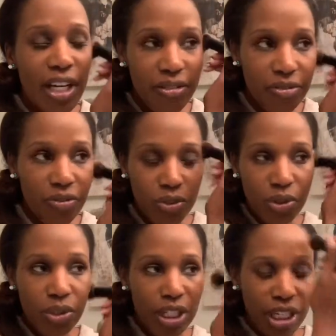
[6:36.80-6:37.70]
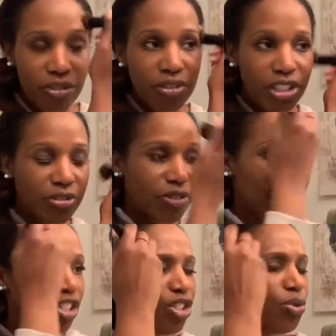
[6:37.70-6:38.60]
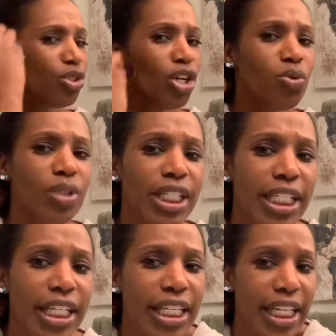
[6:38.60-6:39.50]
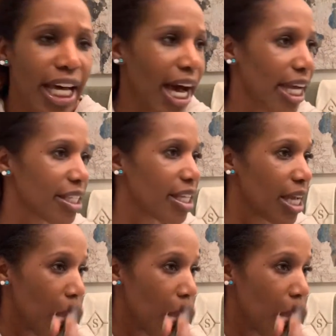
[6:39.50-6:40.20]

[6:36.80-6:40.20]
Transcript: a full coverage effect so you don't need a lot